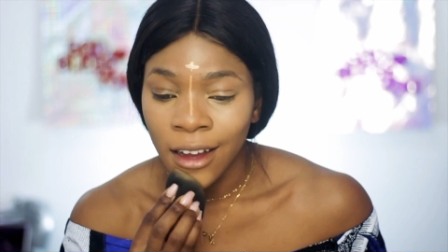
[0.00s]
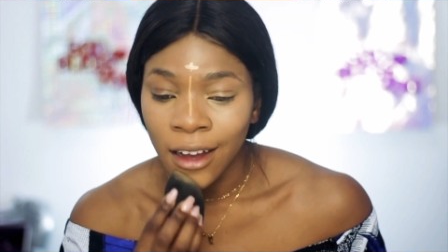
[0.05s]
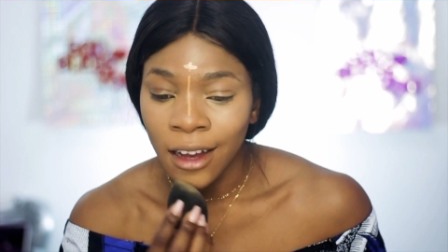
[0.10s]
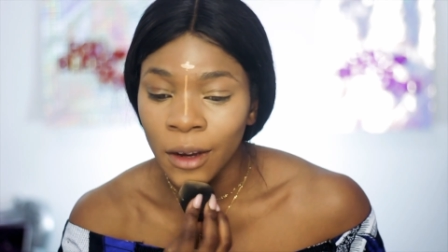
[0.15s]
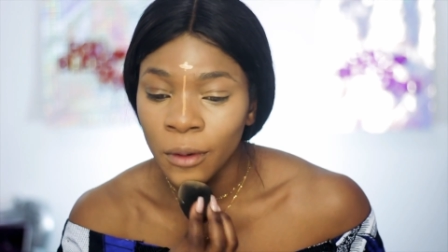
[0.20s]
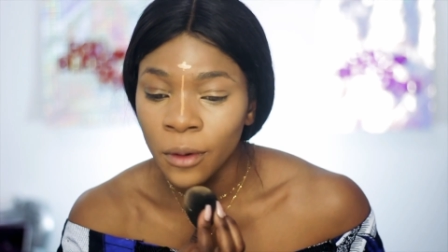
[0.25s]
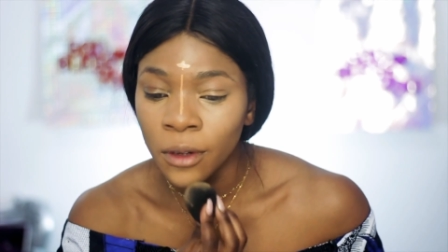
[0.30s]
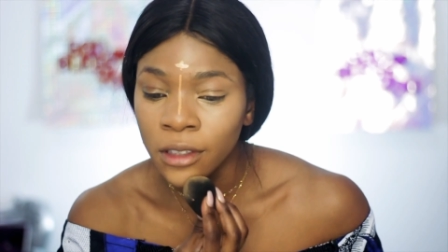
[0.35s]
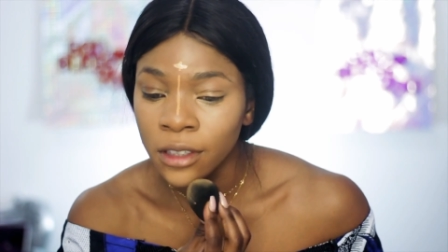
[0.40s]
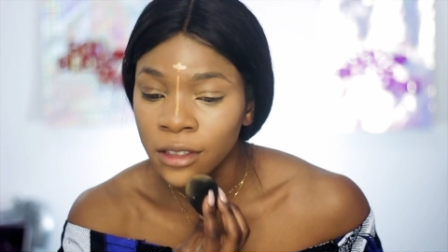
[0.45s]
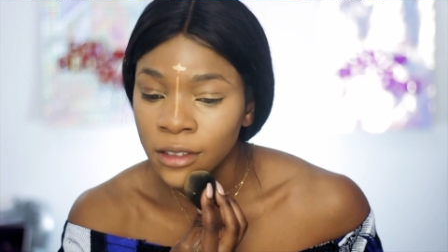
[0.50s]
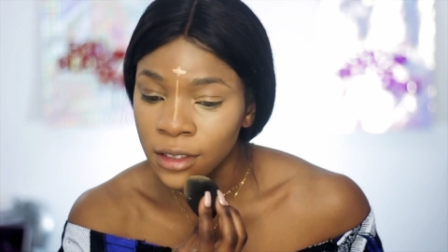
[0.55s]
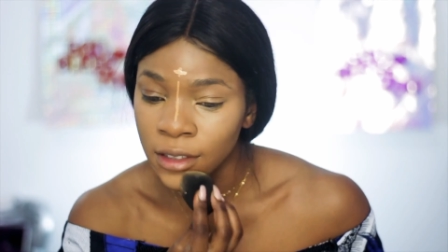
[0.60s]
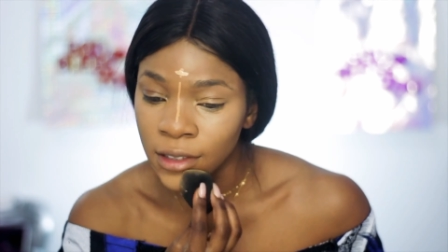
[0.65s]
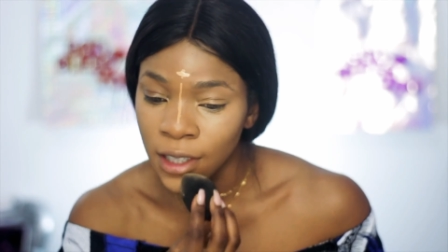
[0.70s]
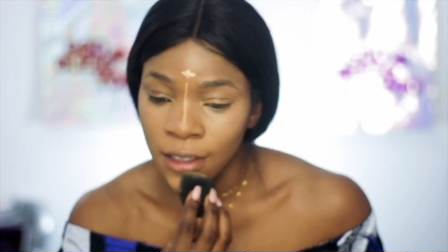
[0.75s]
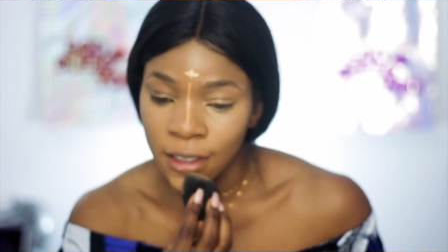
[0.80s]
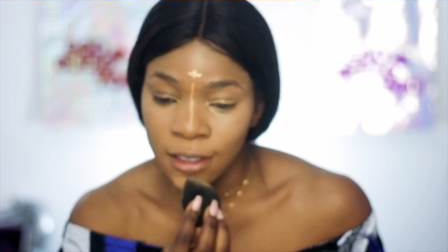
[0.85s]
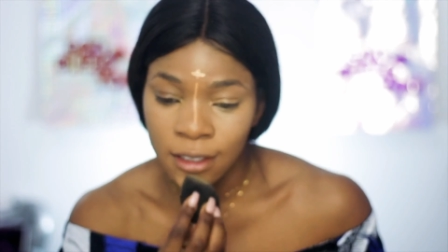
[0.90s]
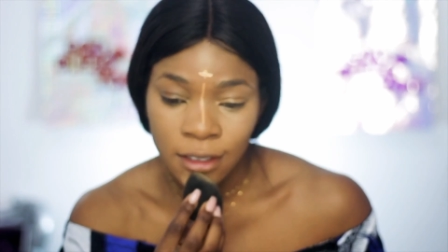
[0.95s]
I work in
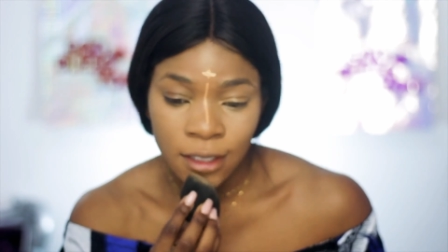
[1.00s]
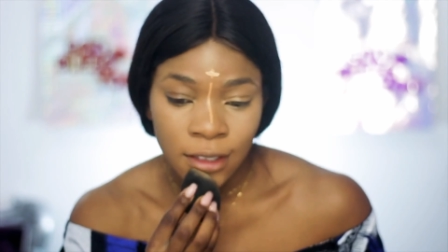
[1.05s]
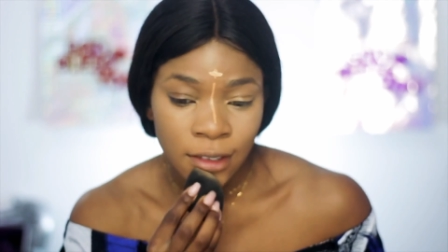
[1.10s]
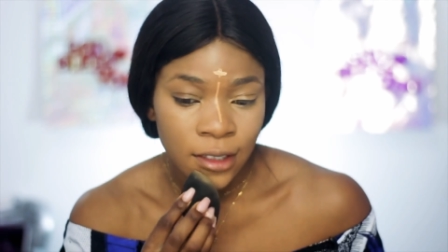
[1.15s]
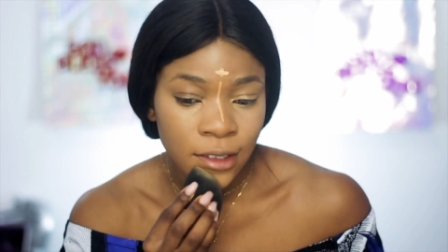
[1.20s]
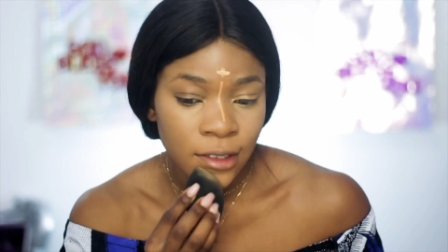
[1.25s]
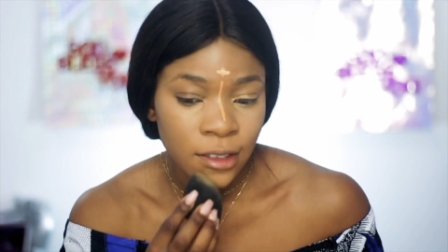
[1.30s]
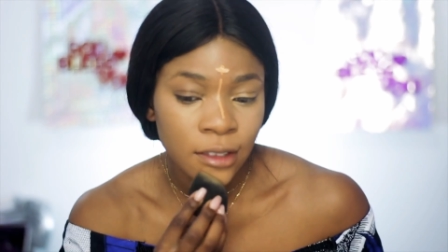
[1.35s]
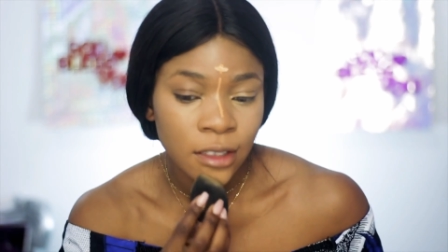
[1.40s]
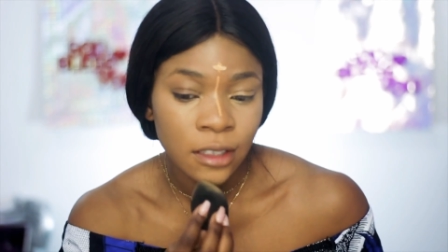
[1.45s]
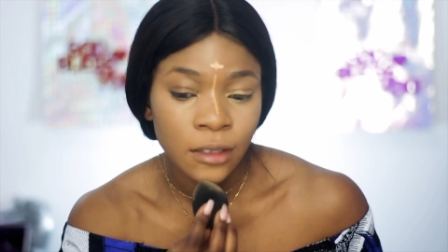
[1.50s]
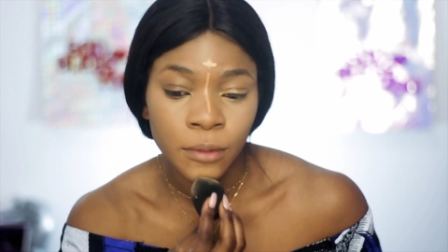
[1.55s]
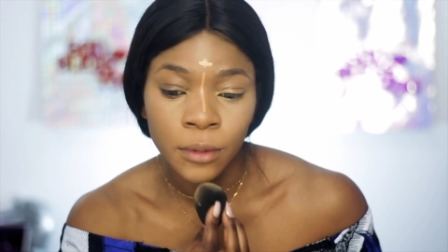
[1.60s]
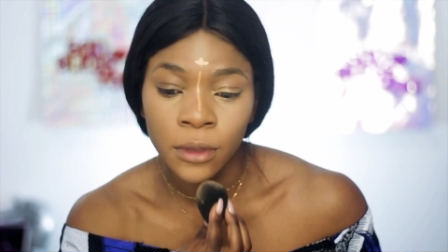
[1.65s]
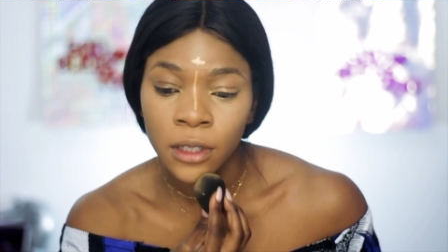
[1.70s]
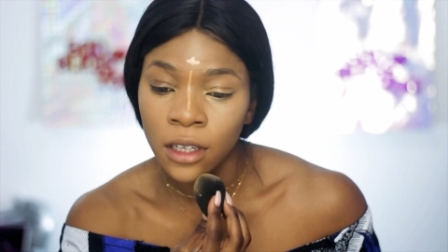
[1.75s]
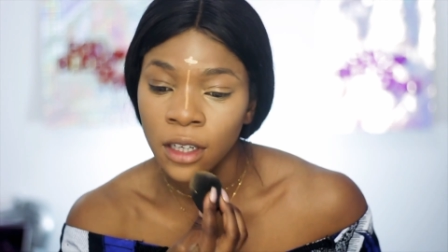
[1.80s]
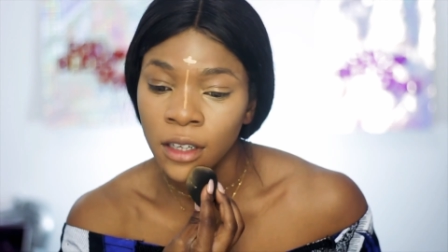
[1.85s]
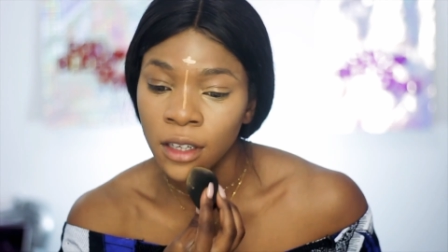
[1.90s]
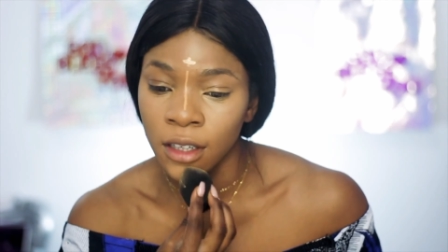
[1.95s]
sections
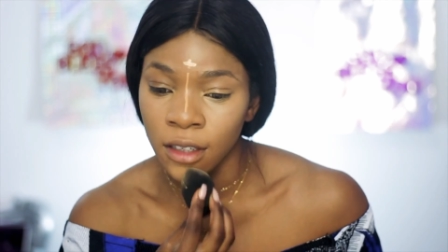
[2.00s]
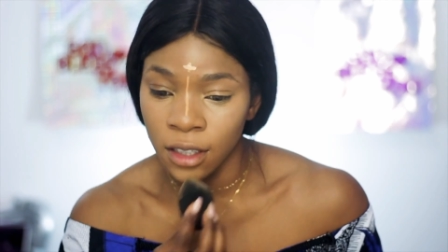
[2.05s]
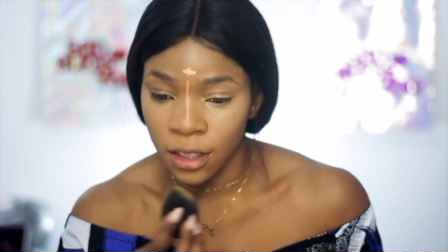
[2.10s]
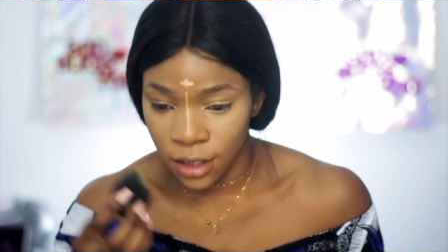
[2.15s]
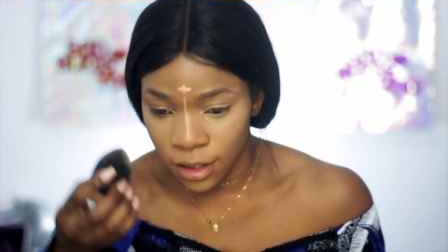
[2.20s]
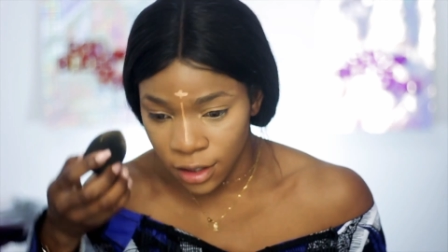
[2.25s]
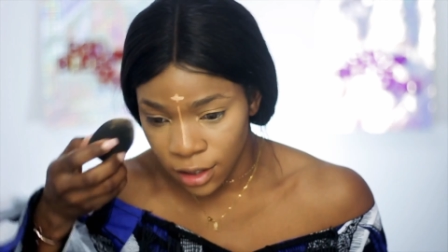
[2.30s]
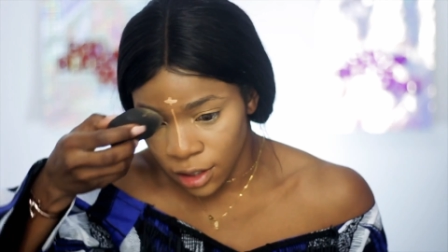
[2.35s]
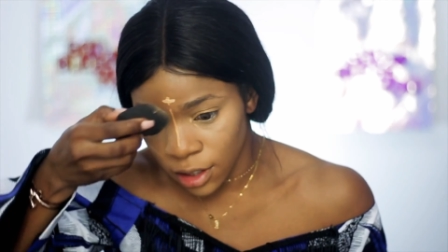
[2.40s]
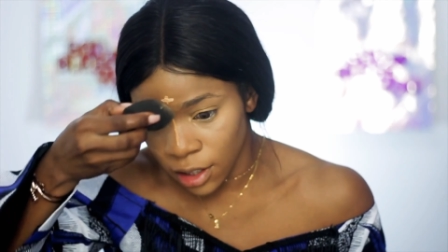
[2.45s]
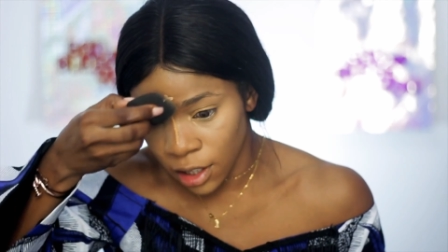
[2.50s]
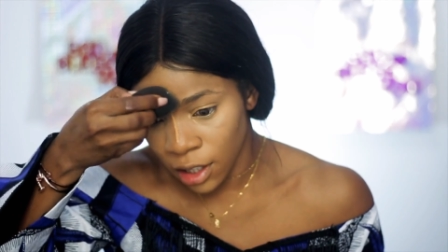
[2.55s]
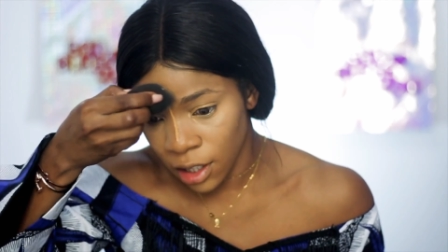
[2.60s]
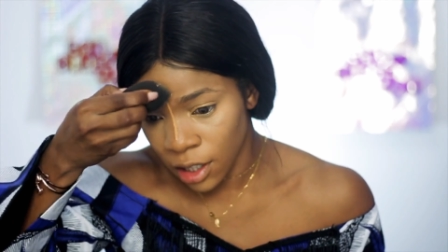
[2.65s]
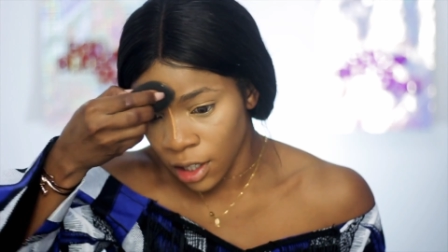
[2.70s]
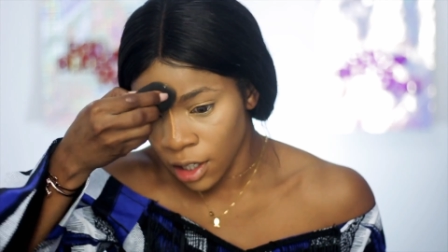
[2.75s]
because